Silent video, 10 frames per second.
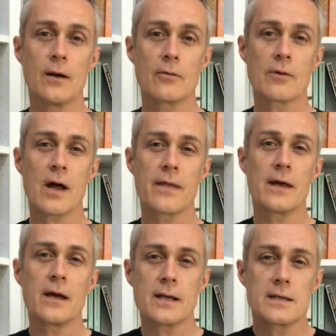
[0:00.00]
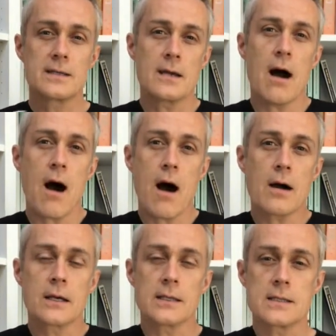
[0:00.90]
rather
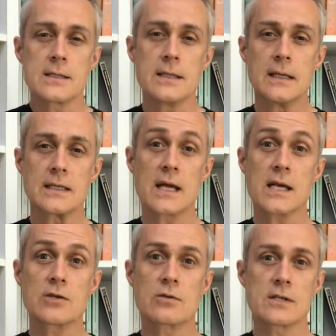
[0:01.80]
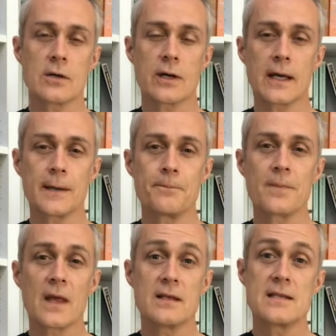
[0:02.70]
dark and dangerous looking
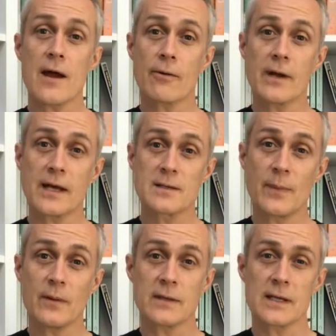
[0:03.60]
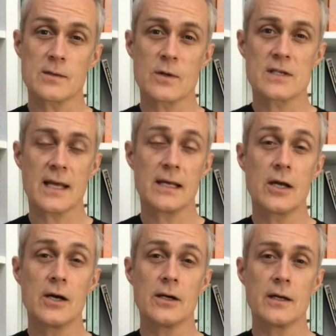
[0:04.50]
derelict buildings, which they
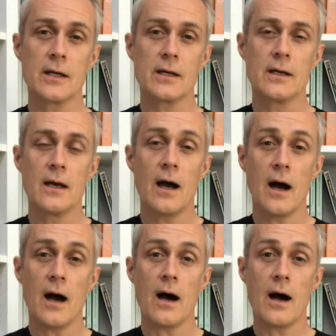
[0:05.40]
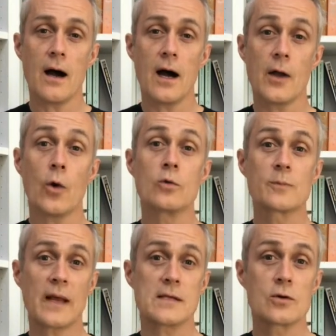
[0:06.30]
learn are an old
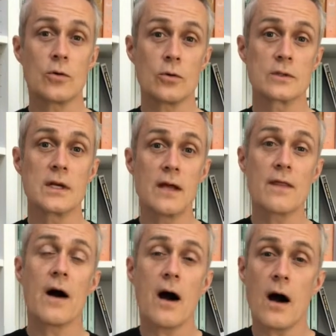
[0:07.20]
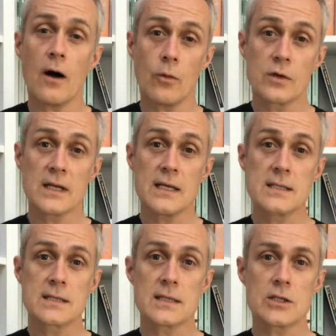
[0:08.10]
place called the Harwood
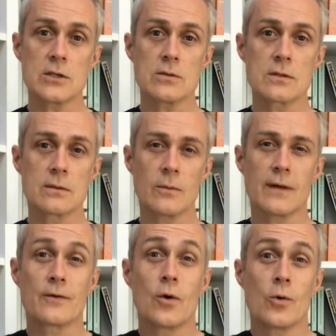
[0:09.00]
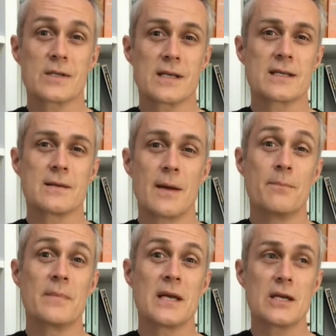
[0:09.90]
Institute. And of course this
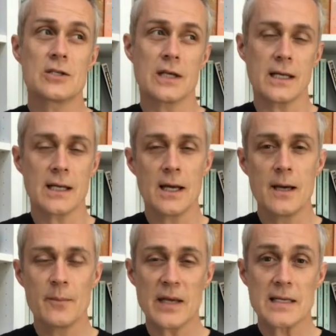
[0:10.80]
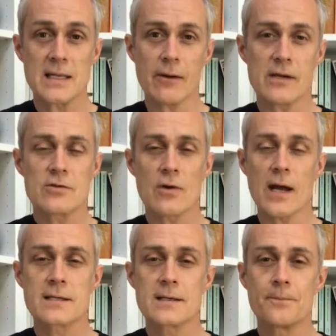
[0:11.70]
immediately piques their
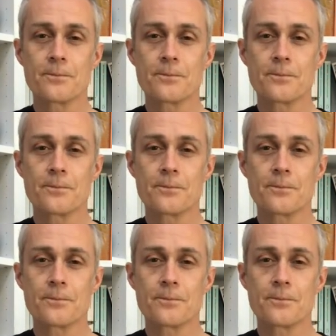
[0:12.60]
interest,